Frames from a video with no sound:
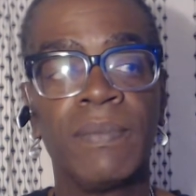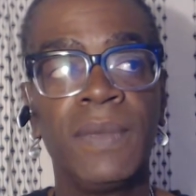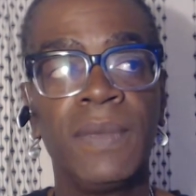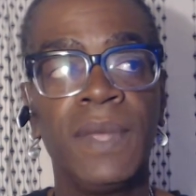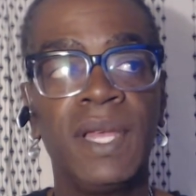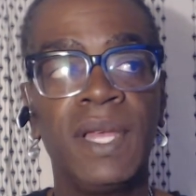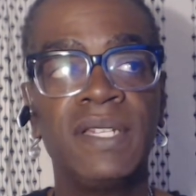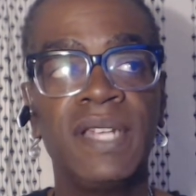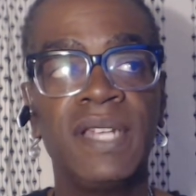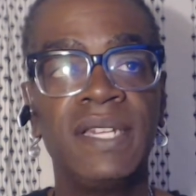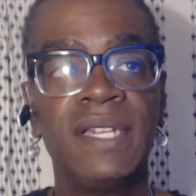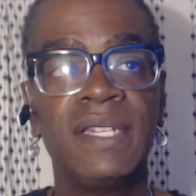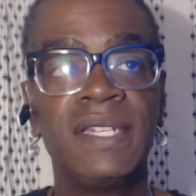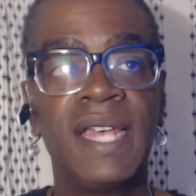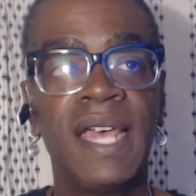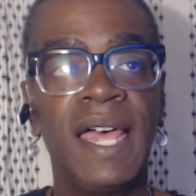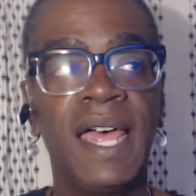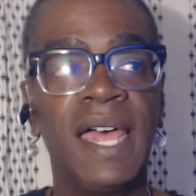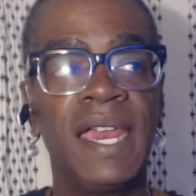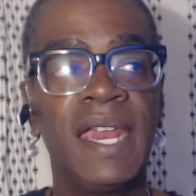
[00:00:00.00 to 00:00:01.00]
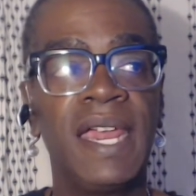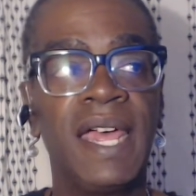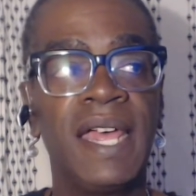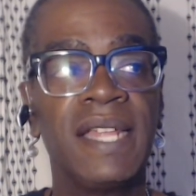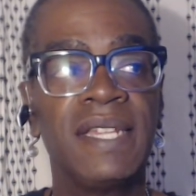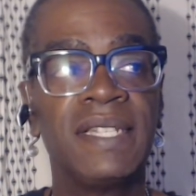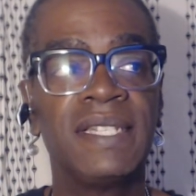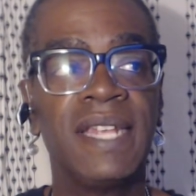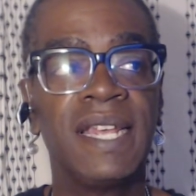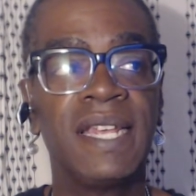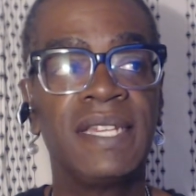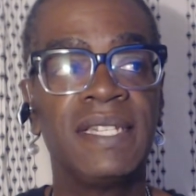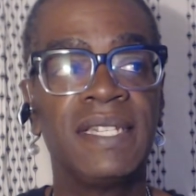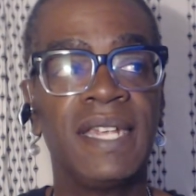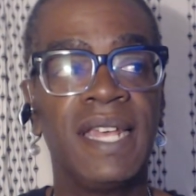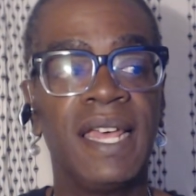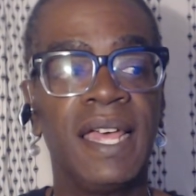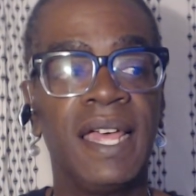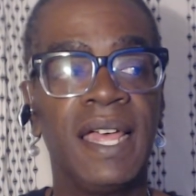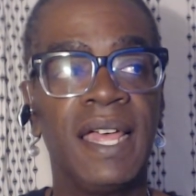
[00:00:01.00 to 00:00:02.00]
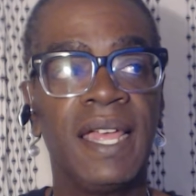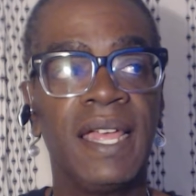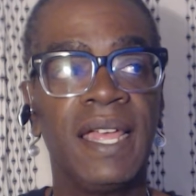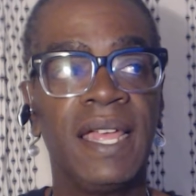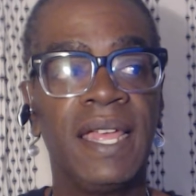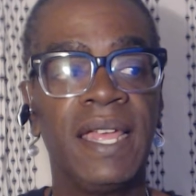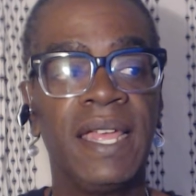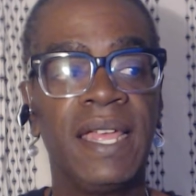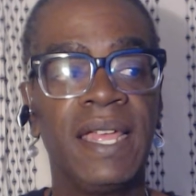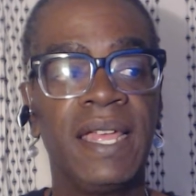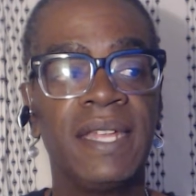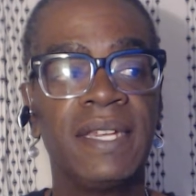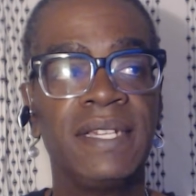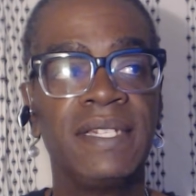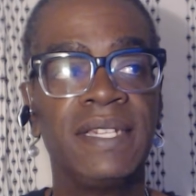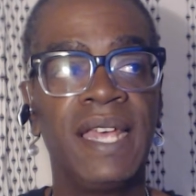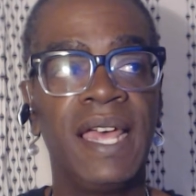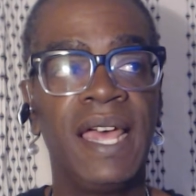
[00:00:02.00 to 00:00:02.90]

Da da da da da da